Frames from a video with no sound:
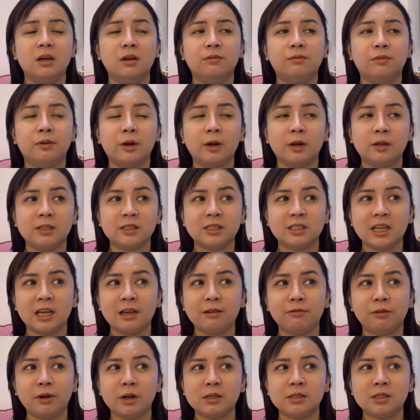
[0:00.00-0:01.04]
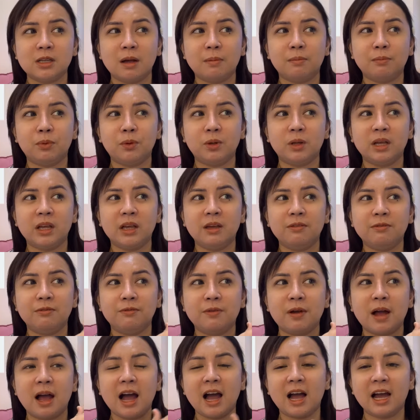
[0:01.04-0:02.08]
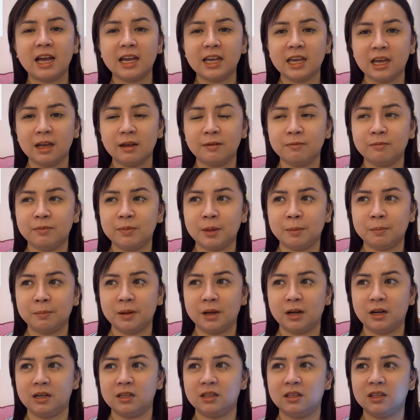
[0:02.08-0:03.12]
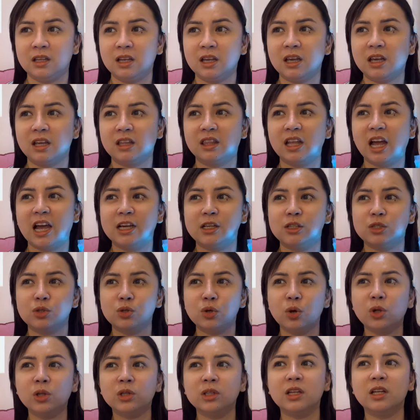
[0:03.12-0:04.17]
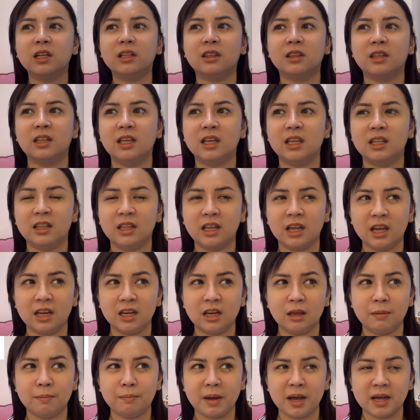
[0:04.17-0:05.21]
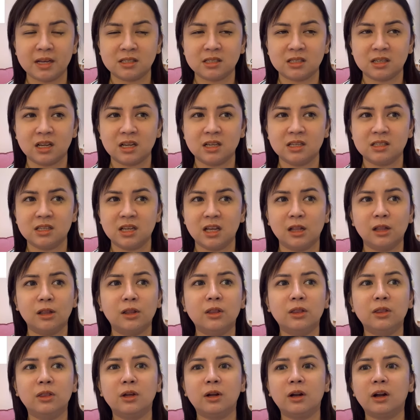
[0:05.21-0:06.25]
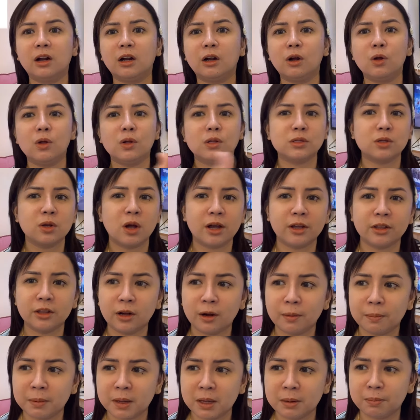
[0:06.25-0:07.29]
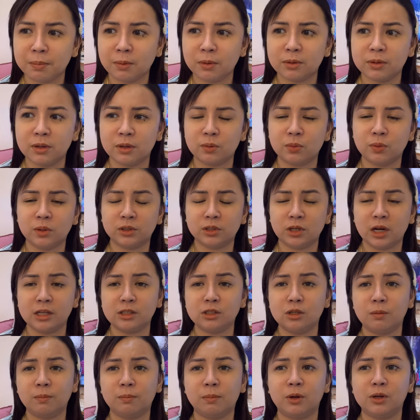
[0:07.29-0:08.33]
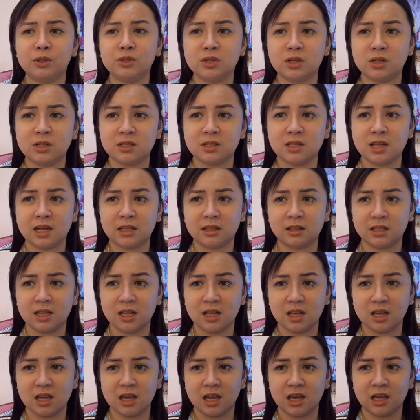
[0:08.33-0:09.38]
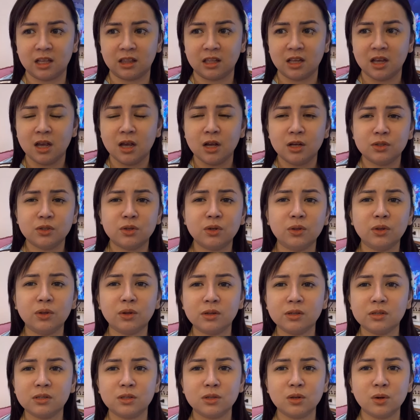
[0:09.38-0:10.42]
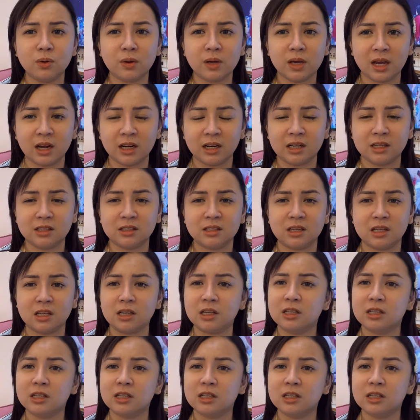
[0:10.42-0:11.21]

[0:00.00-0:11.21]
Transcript: For example, if I am the parent ticket, I sold it in any pass resale. There are also other people that will try to purchase that ticket. So there's no guarantee.